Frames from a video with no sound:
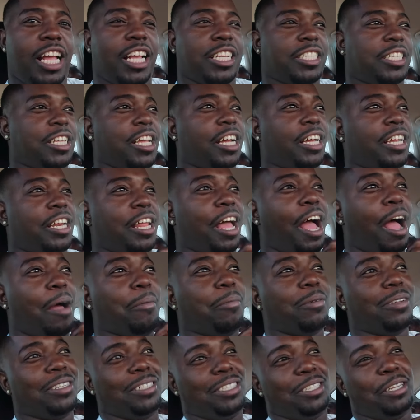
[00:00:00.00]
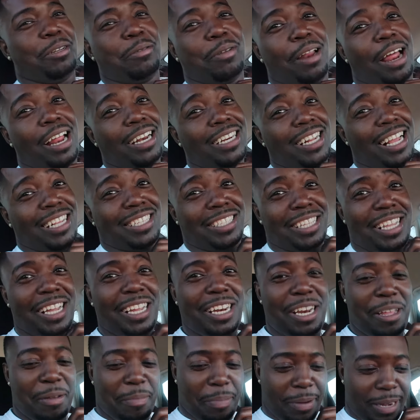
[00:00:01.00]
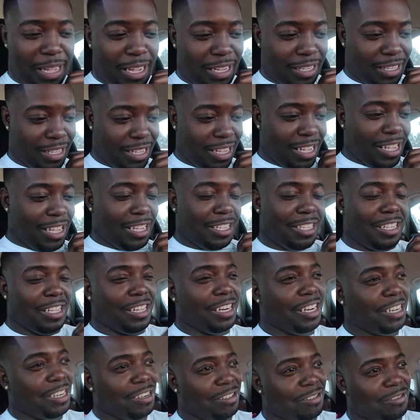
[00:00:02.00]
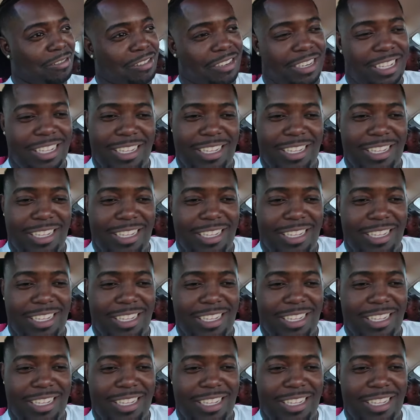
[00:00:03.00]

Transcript: got stuck in it. Almost, you. I got stuck in that place. then I'm doing